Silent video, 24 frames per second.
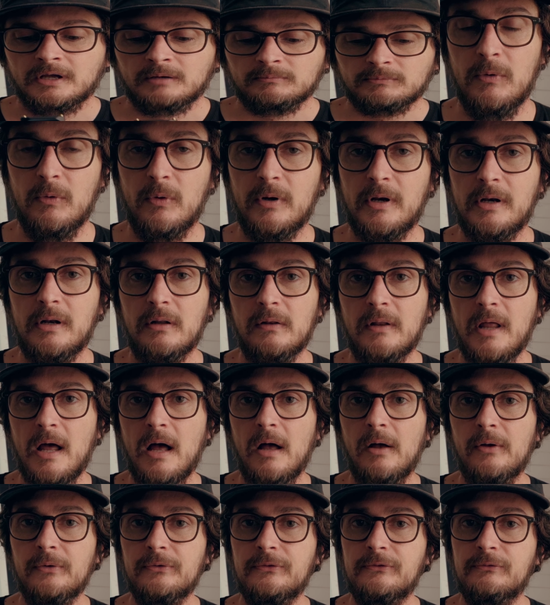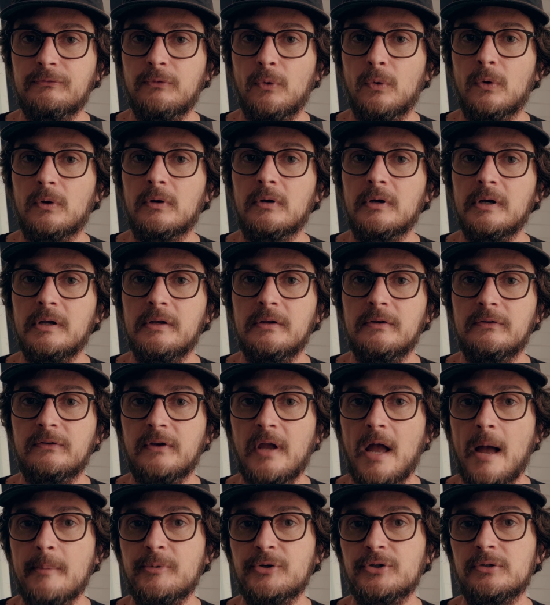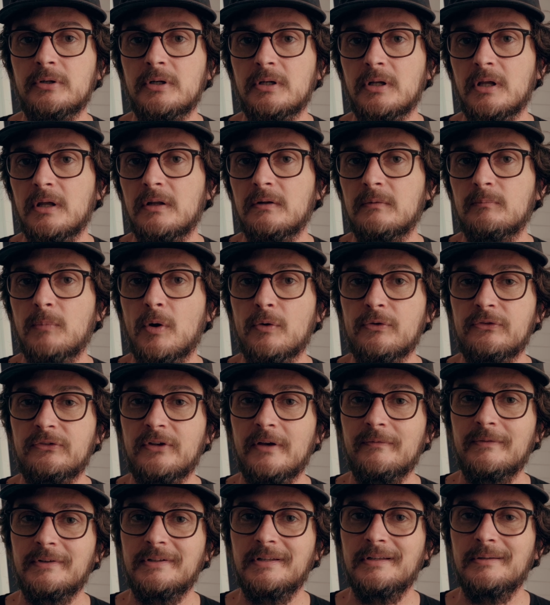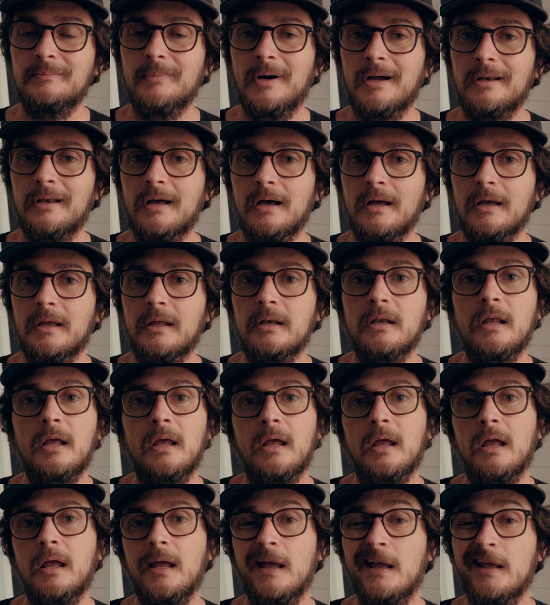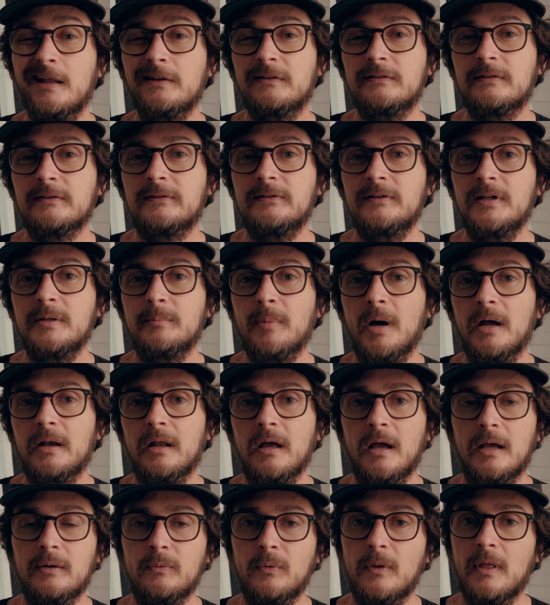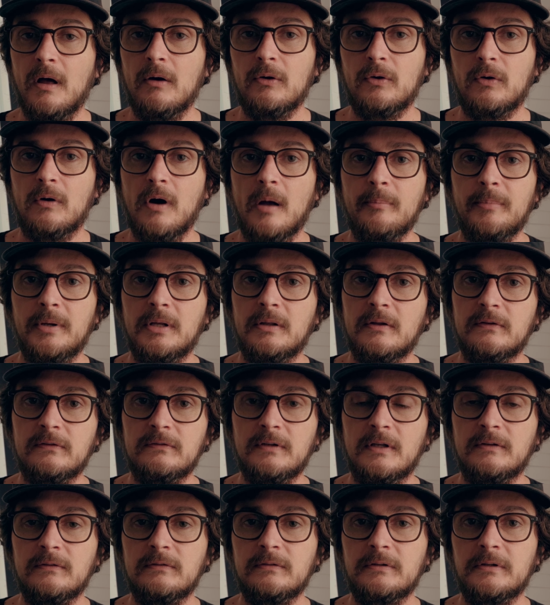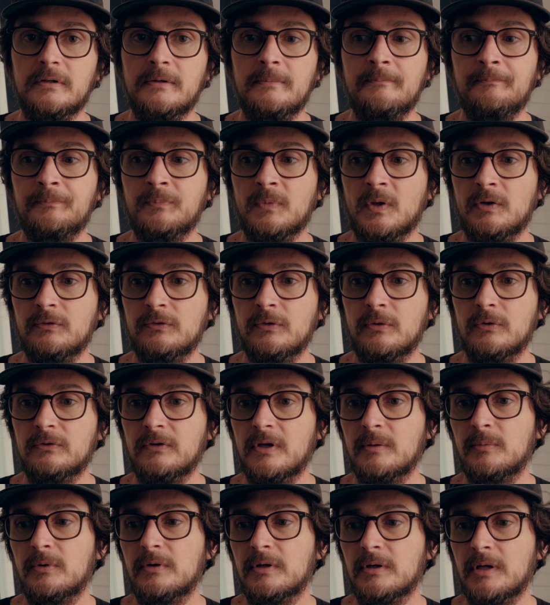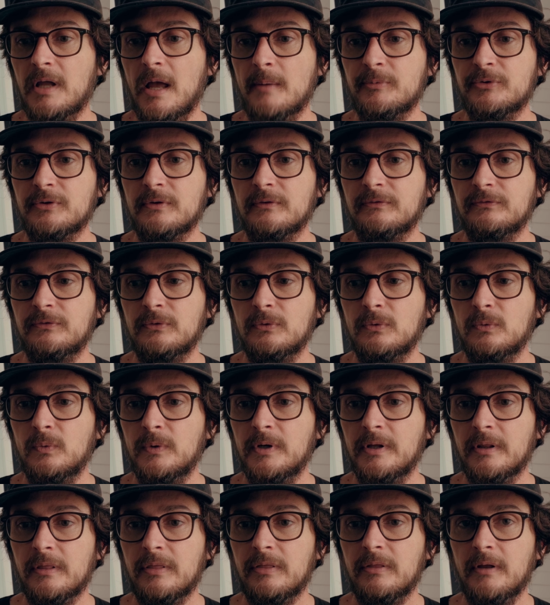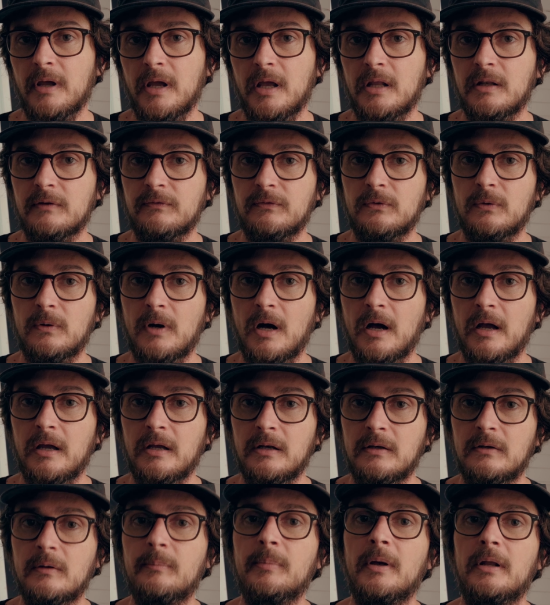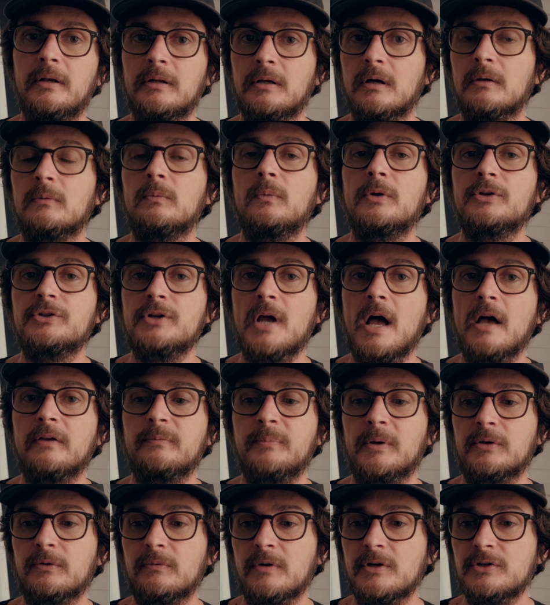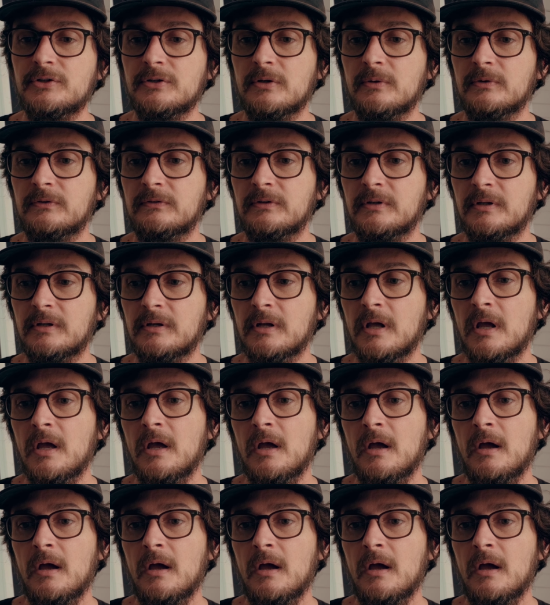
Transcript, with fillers: But what it allows for is capturing in both 17 by 9 and 16 by 9 without cropping the sensor. So it's able to capture the full width and the full height depending on which aspect ratio it's in.